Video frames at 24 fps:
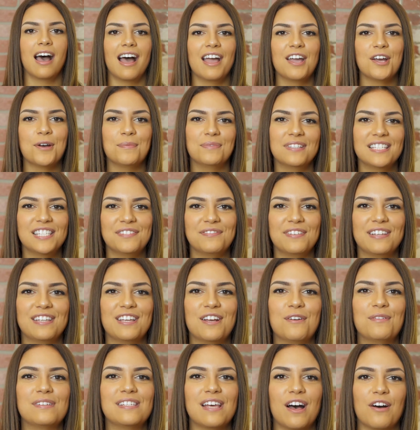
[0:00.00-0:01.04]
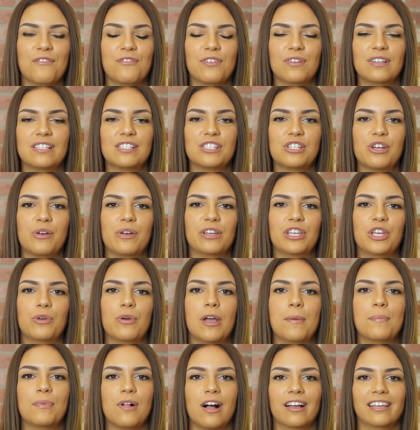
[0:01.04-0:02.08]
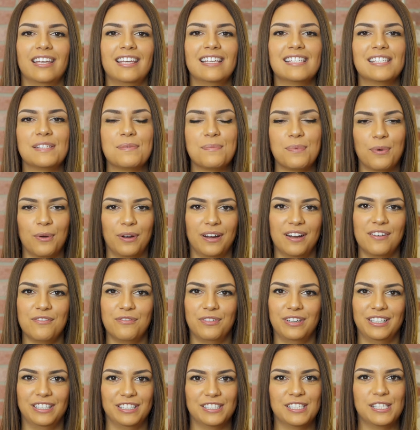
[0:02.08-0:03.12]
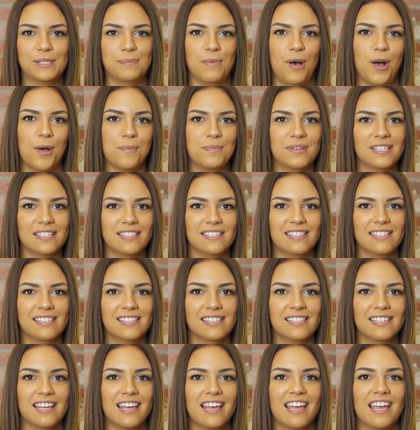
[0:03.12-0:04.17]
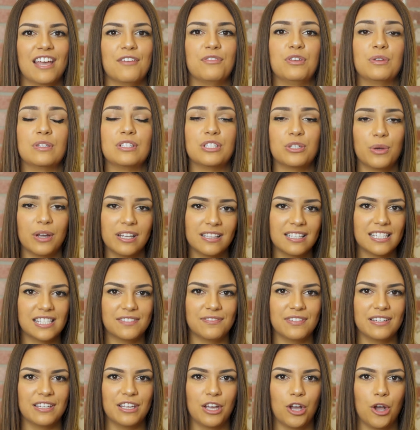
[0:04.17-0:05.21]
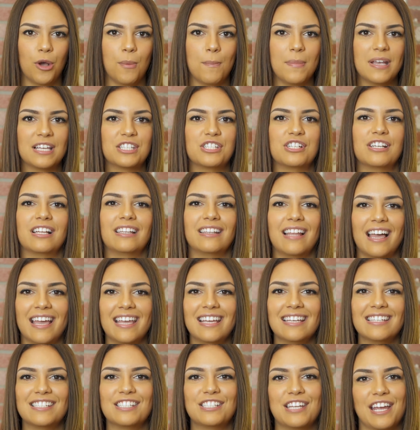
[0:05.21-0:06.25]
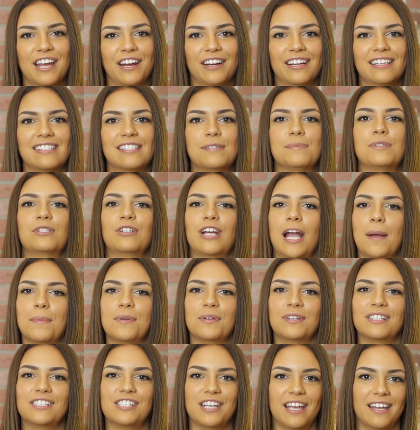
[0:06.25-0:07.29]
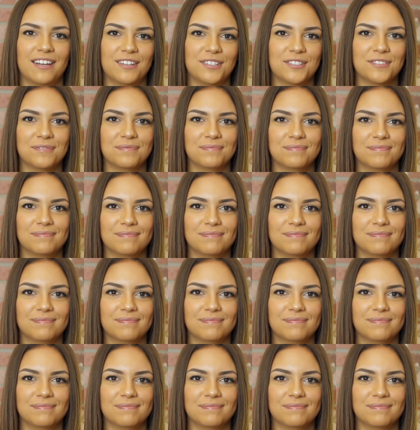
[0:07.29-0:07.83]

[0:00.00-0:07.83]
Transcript: I hope this video was helpful in showing you why blogging is important for your small business. If you enjoyed this video, make sure to like, share, and subscribe to our channel.